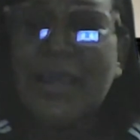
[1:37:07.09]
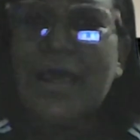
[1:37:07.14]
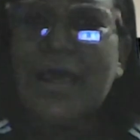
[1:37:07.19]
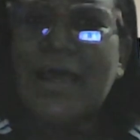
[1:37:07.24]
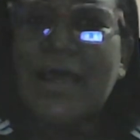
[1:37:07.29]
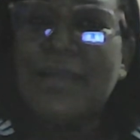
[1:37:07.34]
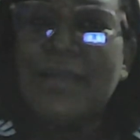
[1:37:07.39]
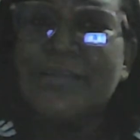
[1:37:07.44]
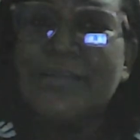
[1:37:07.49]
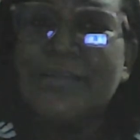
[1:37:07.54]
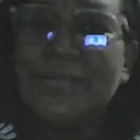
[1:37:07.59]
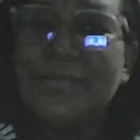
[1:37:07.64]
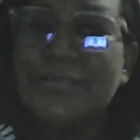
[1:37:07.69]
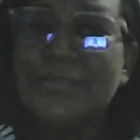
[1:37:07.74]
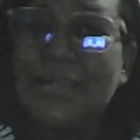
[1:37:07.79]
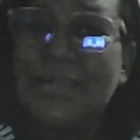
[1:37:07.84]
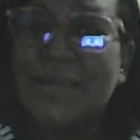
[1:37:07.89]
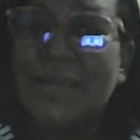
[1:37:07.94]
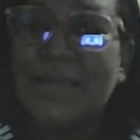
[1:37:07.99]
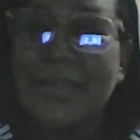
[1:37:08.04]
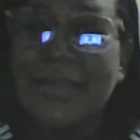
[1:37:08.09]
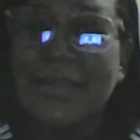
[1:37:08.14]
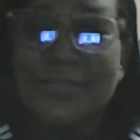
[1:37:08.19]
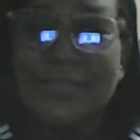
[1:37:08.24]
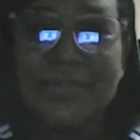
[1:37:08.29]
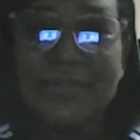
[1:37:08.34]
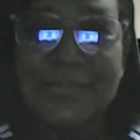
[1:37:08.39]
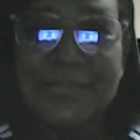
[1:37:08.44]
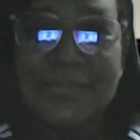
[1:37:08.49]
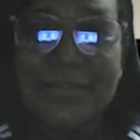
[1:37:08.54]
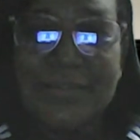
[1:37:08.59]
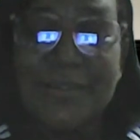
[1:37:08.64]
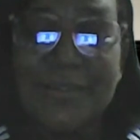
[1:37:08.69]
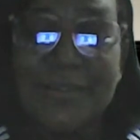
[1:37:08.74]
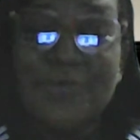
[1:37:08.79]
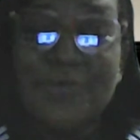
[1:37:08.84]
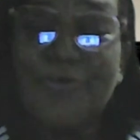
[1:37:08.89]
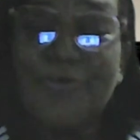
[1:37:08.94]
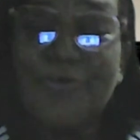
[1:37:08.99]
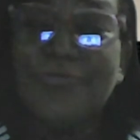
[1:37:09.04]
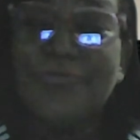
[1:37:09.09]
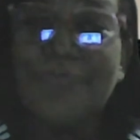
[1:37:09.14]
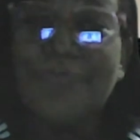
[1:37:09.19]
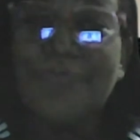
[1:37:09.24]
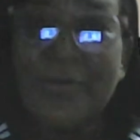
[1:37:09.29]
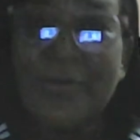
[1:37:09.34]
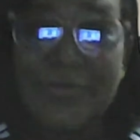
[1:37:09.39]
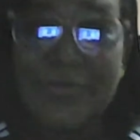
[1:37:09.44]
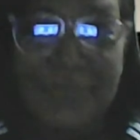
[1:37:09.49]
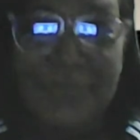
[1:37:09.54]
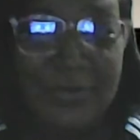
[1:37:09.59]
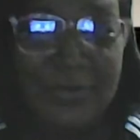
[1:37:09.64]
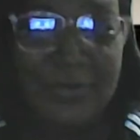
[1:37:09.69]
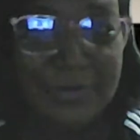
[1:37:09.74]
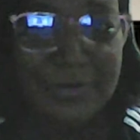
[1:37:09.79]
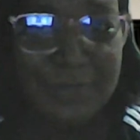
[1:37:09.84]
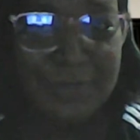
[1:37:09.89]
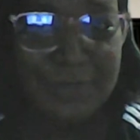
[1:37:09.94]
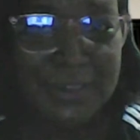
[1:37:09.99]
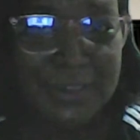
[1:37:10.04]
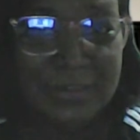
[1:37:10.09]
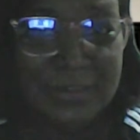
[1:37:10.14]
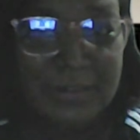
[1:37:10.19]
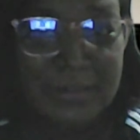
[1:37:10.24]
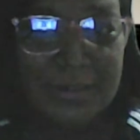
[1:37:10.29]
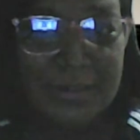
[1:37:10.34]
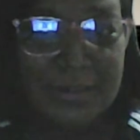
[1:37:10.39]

And he said, Hyacinth, you're very, very weak.